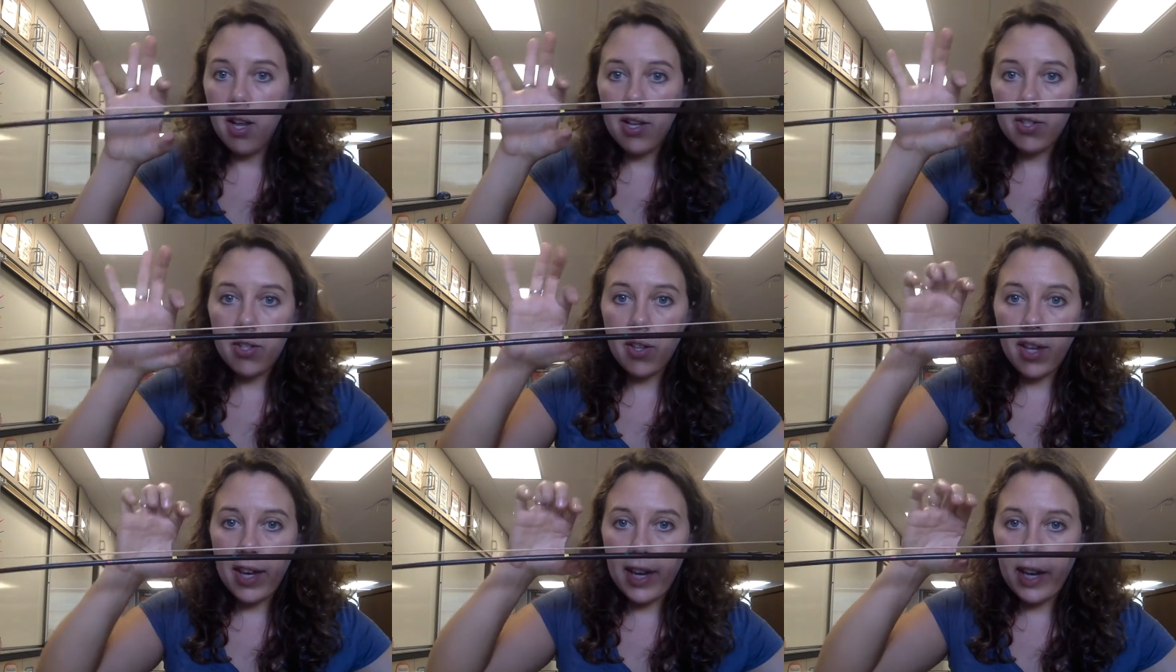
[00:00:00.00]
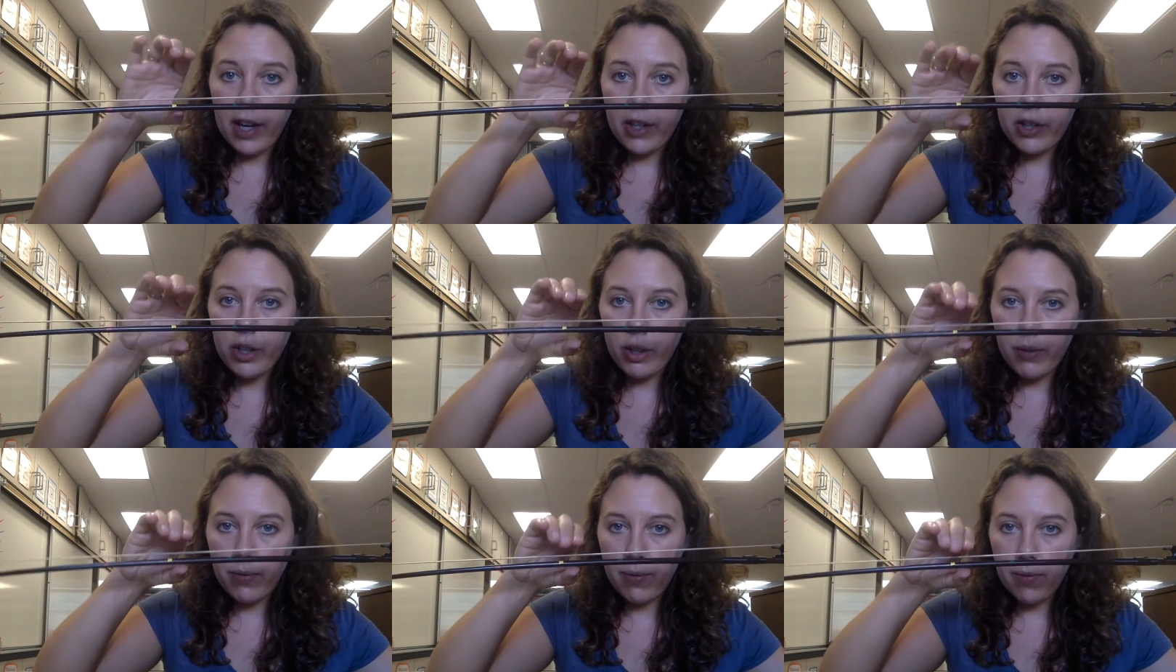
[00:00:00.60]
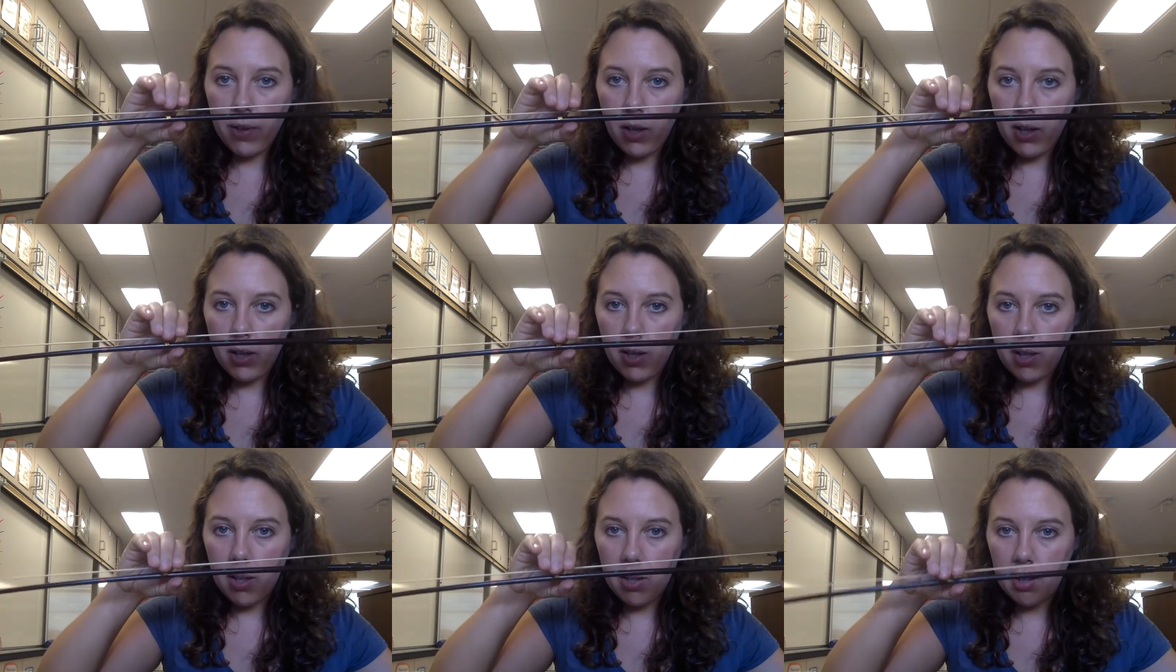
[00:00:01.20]
So the hair should
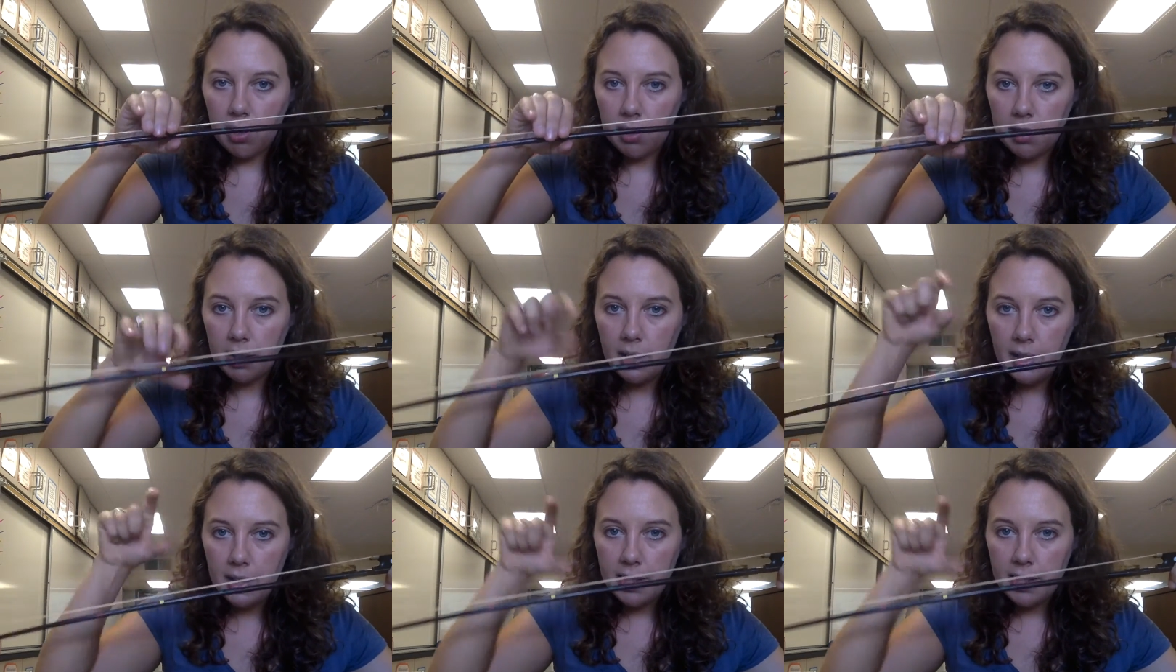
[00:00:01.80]
fall